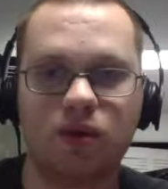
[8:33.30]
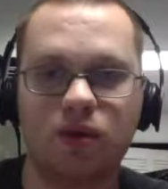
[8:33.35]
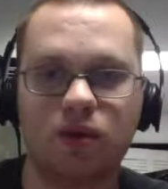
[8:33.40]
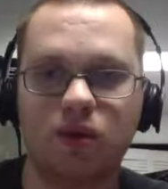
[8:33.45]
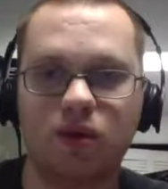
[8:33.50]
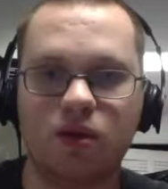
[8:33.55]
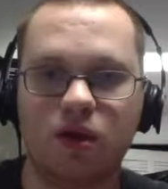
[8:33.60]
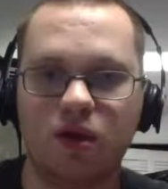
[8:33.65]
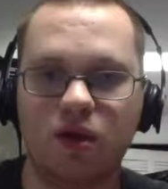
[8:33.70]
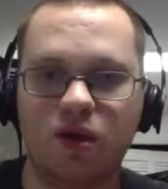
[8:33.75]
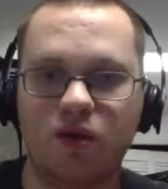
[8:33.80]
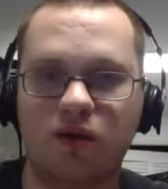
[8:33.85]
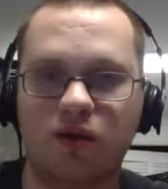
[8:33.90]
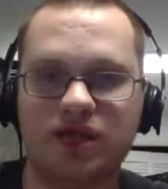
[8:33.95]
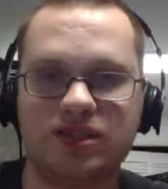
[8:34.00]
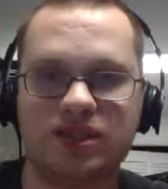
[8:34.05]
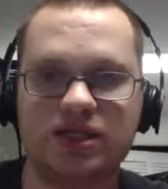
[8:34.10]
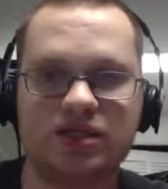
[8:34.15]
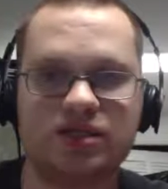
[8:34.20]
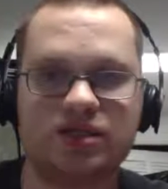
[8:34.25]

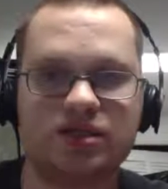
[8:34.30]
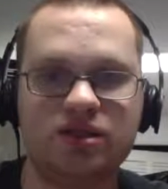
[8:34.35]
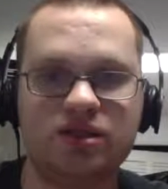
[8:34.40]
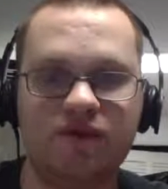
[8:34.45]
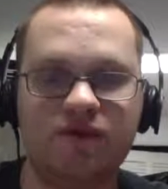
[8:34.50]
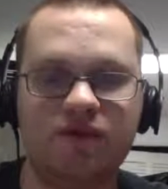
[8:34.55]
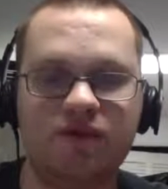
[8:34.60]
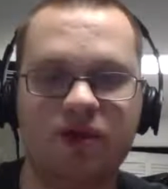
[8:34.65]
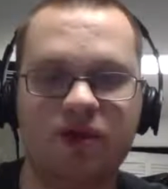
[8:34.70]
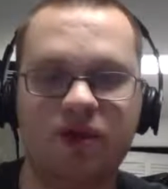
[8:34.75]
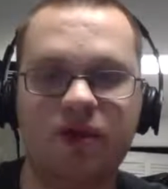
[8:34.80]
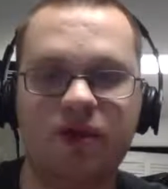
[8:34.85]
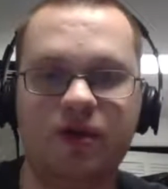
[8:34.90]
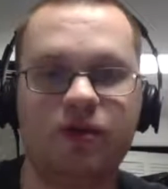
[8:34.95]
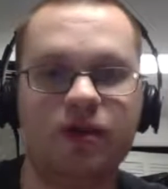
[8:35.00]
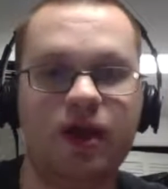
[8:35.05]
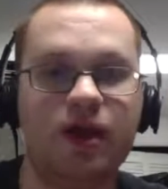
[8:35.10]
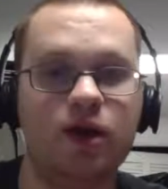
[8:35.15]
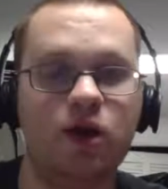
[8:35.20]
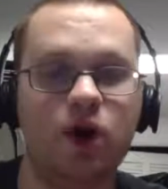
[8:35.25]
Otherwise, it's tough for me to think when
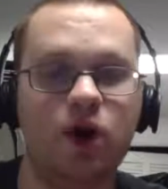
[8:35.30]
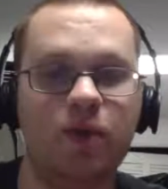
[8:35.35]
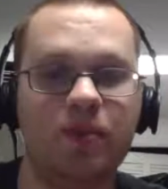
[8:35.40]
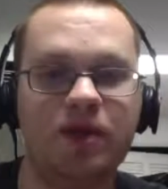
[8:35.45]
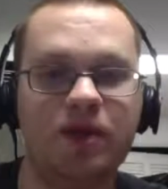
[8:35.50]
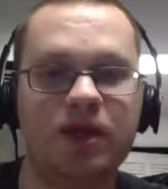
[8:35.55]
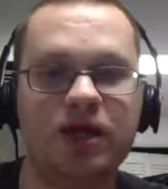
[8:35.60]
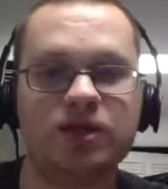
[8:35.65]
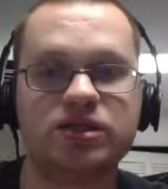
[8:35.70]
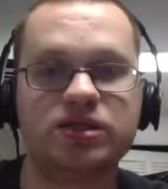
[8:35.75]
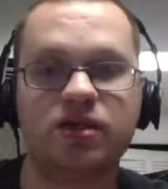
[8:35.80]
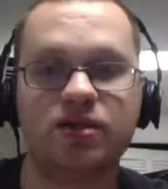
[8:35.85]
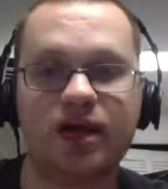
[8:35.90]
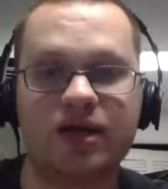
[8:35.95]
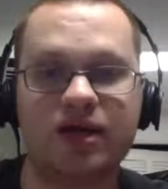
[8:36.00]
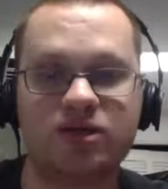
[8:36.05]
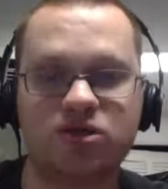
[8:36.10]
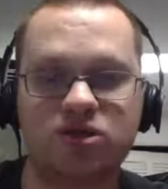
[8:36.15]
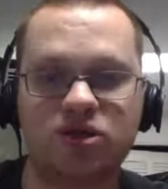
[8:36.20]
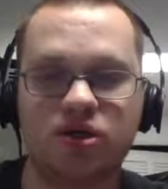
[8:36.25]
they go up against a
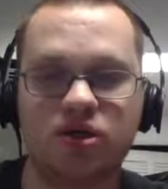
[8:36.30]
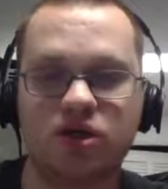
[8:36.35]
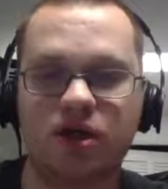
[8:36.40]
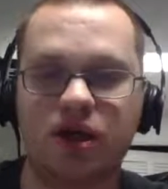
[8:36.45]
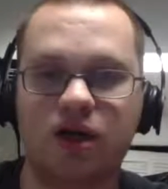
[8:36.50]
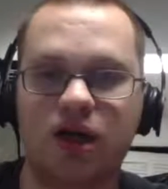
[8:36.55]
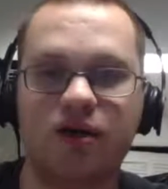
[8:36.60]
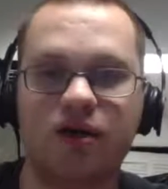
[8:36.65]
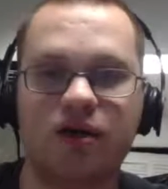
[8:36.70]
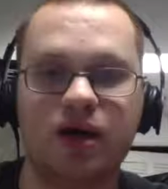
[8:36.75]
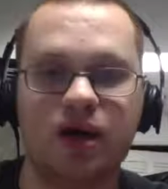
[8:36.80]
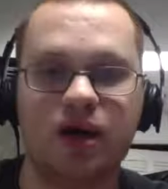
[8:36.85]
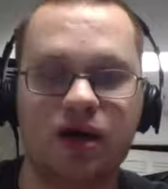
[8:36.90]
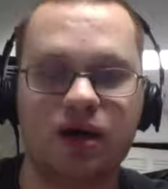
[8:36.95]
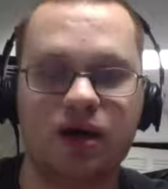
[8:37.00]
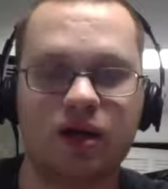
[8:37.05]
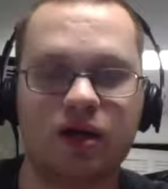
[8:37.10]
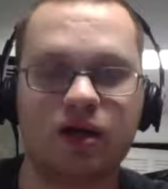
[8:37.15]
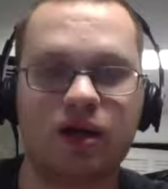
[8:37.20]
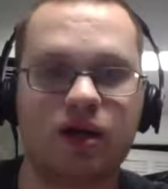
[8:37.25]
Lester, an
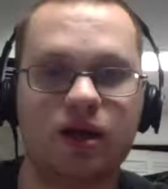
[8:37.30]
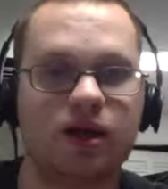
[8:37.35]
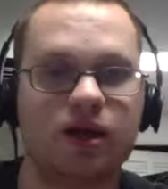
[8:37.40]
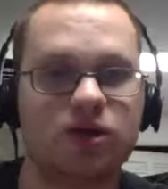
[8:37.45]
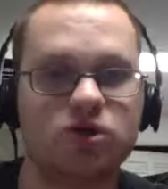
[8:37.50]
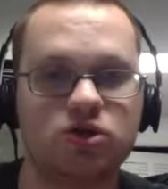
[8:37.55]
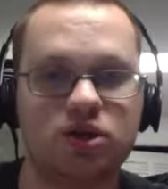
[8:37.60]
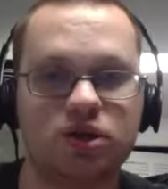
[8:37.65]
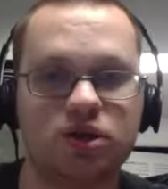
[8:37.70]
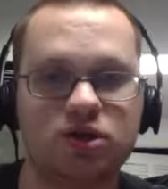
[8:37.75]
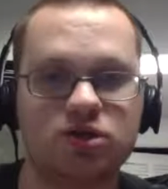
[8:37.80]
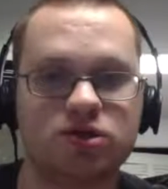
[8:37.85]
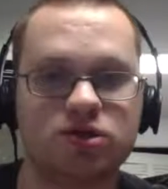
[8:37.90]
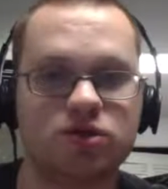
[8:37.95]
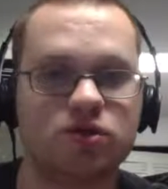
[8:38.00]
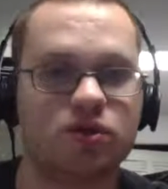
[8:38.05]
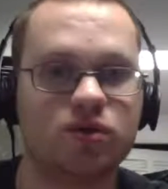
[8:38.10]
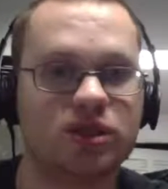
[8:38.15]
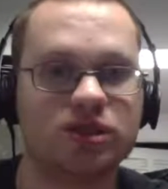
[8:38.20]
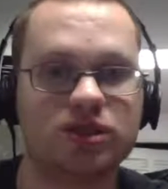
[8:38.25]
Arrieta, a Hendricks,
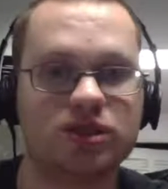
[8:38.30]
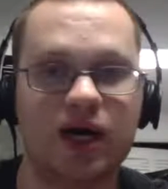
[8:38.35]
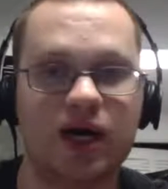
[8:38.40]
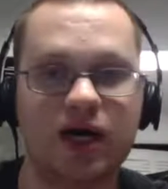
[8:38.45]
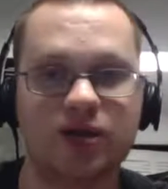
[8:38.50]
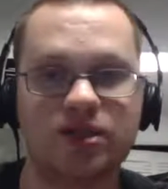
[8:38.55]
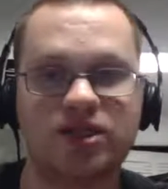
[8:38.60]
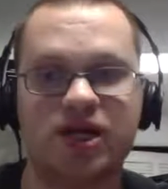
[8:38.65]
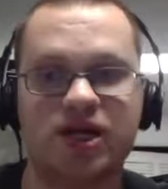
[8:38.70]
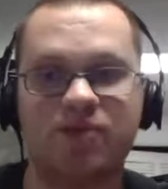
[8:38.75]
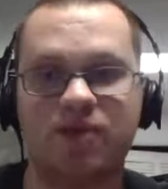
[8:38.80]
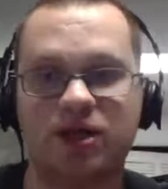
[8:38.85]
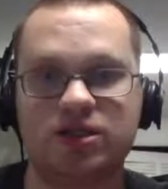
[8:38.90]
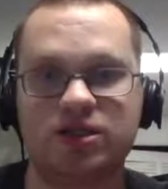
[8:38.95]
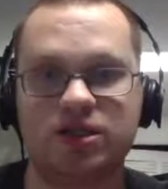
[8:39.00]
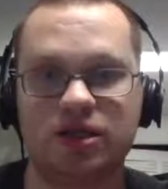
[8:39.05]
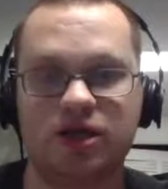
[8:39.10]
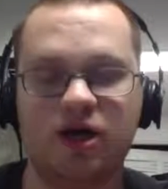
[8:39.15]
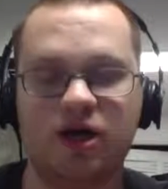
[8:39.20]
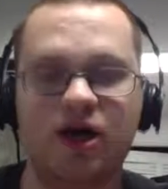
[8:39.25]
or Quintana. Let's say if that's
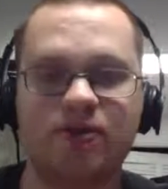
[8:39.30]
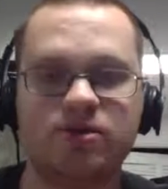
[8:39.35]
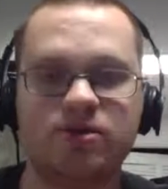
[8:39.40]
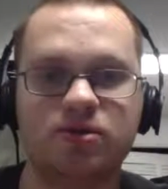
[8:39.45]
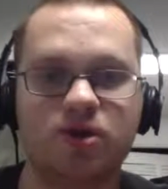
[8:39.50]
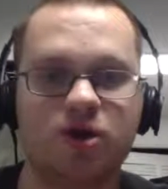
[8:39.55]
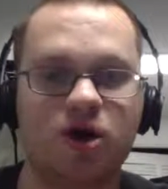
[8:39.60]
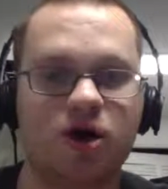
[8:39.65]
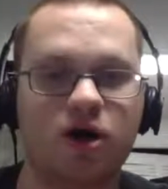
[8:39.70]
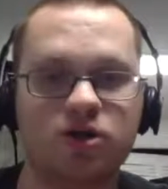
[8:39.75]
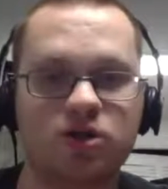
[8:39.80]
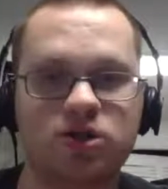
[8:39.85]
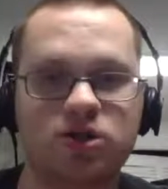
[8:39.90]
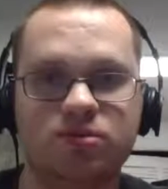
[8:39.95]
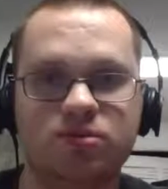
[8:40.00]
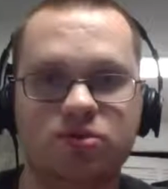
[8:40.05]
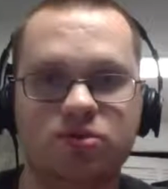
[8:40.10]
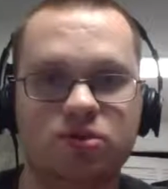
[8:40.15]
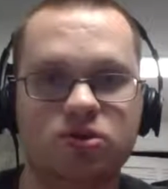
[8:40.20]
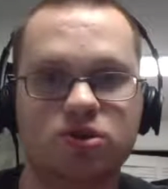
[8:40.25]
the Cubs. The Cardinals and
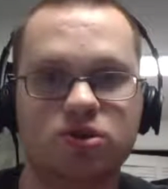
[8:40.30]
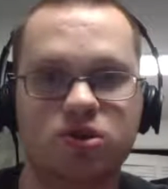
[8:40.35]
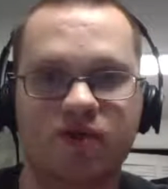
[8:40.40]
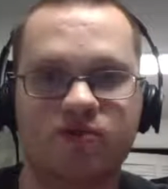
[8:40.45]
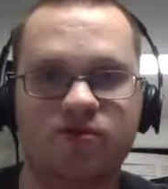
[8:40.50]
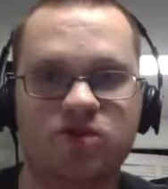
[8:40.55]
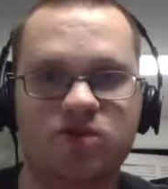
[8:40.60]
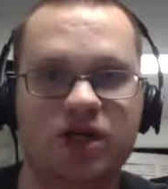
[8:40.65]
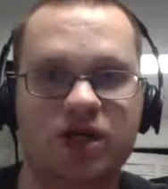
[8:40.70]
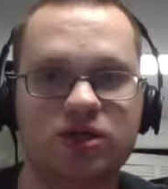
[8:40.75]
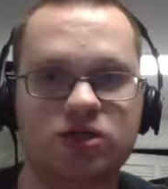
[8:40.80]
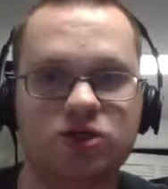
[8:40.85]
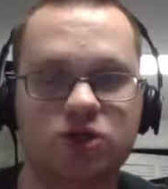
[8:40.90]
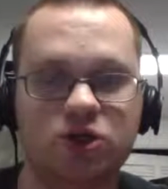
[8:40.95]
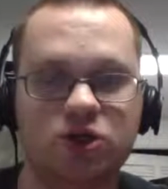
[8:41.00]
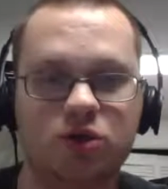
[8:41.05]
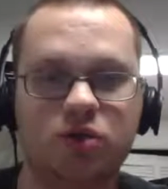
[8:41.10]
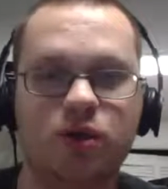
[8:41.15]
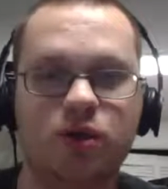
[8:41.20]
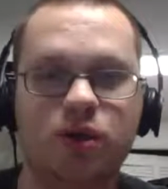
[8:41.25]
Brewers still have a chance
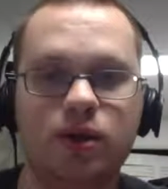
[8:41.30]
too.